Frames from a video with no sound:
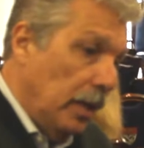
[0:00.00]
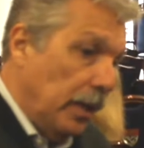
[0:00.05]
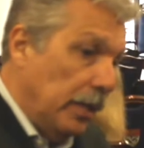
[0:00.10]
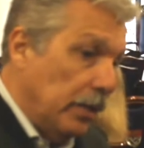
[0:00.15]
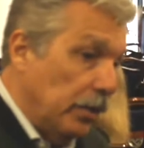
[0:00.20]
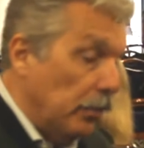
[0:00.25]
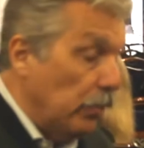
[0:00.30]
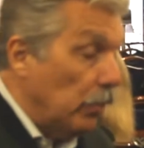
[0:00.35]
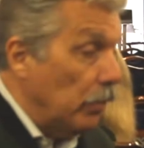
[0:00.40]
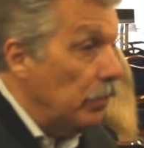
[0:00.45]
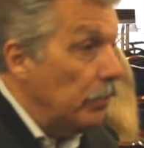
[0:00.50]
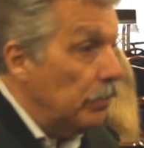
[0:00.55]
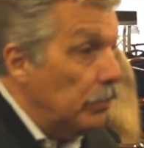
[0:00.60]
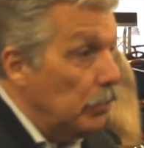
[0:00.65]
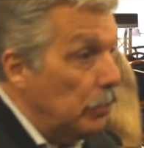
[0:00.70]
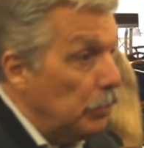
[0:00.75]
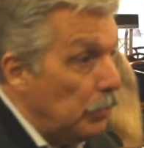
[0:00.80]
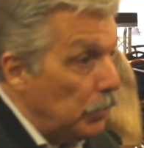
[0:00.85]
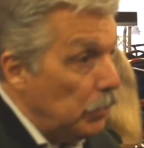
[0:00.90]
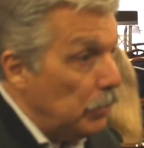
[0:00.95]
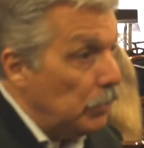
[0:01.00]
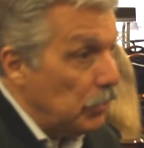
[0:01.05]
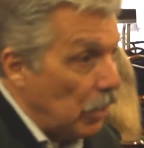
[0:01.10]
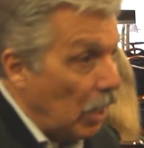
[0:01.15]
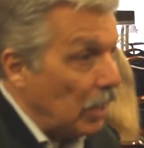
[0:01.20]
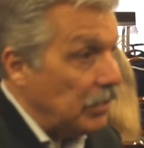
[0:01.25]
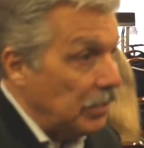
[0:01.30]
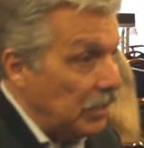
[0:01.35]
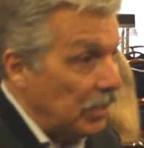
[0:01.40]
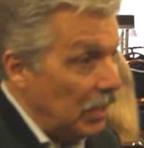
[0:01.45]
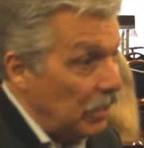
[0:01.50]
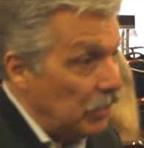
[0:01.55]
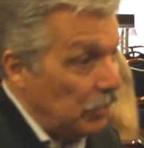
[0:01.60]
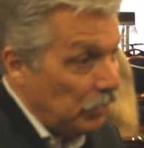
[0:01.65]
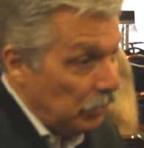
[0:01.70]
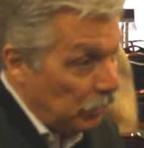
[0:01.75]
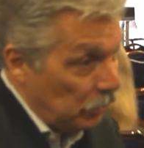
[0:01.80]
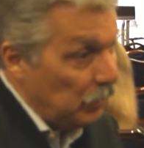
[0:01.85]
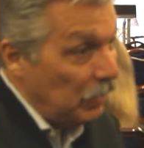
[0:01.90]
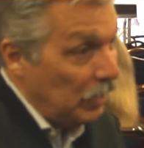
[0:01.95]
And in order to produce
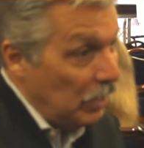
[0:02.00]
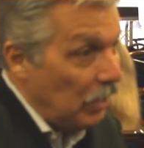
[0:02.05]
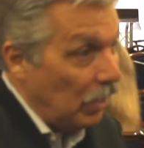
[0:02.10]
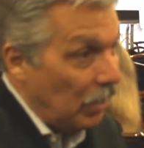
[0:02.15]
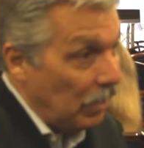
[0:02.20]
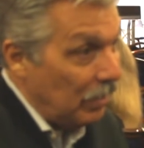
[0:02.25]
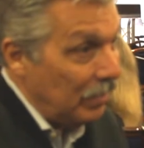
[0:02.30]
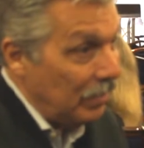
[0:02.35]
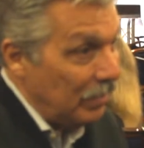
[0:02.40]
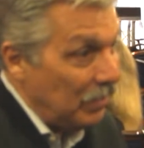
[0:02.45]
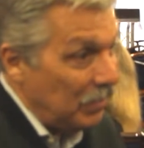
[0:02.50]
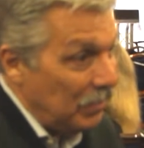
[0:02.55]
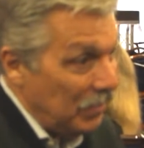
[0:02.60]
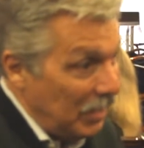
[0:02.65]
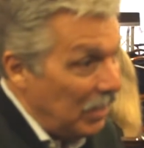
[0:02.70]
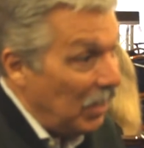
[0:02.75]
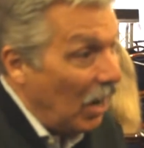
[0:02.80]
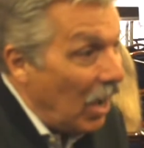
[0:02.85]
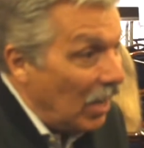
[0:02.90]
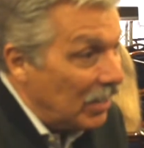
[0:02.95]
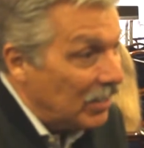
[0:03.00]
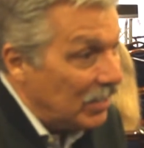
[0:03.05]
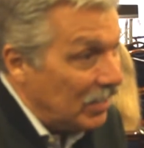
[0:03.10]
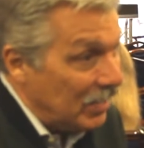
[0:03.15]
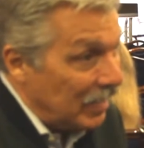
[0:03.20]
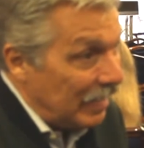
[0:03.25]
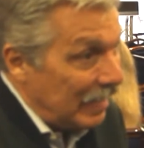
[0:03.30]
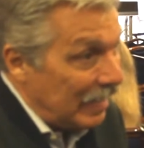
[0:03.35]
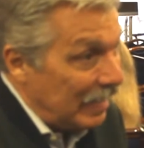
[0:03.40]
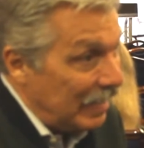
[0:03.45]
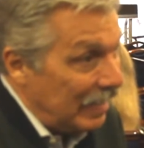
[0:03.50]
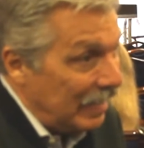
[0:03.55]
oxidation, you need, you need oxygen.